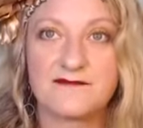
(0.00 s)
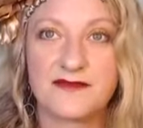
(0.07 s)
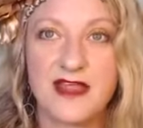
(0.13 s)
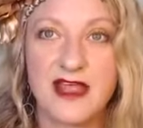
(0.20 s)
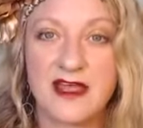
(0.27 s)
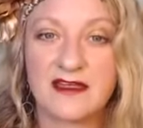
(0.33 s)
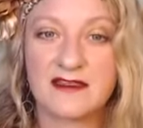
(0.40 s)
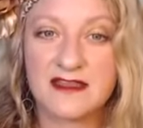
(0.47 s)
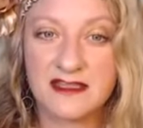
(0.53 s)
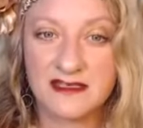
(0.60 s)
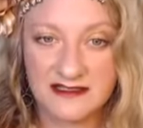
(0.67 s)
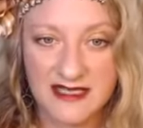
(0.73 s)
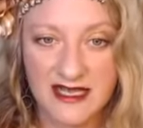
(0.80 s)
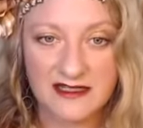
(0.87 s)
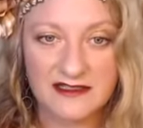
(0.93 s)
and the
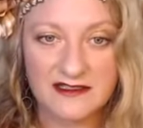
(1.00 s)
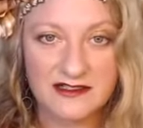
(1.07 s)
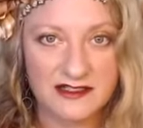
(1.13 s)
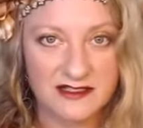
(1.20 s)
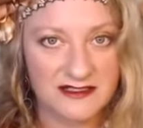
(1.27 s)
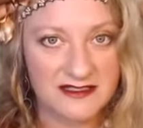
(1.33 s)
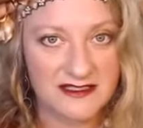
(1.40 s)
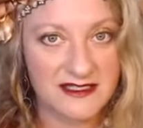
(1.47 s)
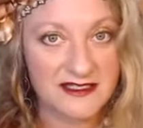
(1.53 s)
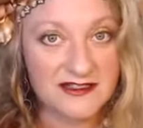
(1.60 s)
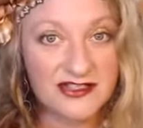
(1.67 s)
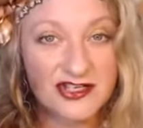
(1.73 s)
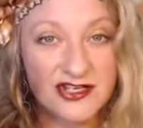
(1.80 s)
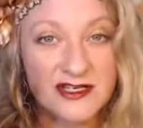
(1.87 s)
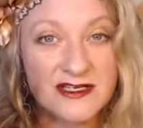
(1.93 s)
intelligence and the
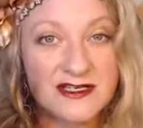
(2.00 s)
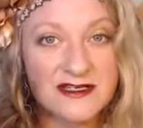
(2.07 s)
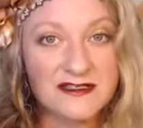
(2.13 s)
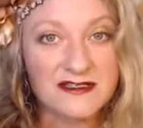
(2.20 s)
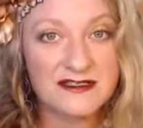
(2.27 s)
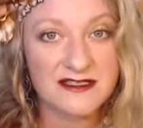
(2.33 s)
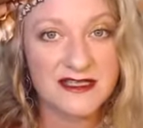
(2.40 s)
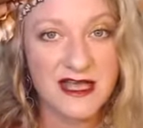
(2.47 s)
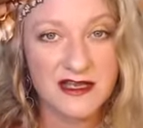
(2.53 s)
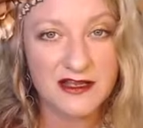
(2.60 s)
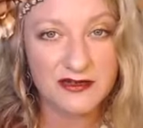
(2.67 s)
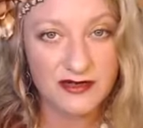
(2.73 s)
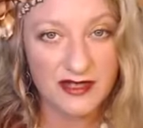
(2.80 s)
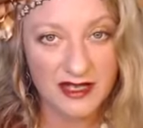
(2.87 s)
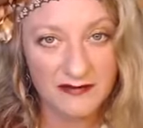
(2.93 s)
genius that
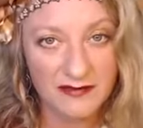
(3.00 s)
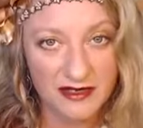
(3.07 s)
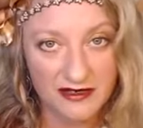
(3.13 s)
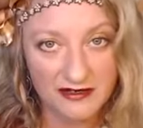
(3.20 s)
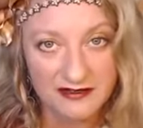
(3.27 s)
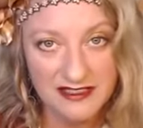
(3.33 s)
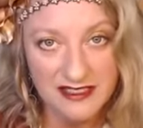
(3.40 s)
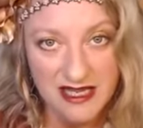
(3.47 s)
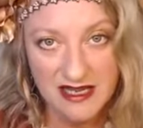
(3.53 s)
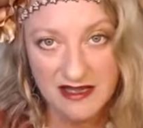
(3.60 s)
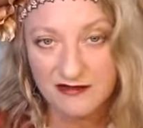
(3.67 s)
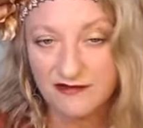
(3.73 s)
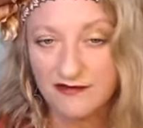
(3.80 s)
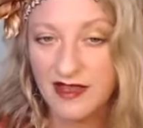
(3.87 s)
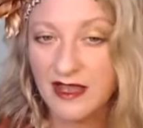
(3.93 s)
you came here to give.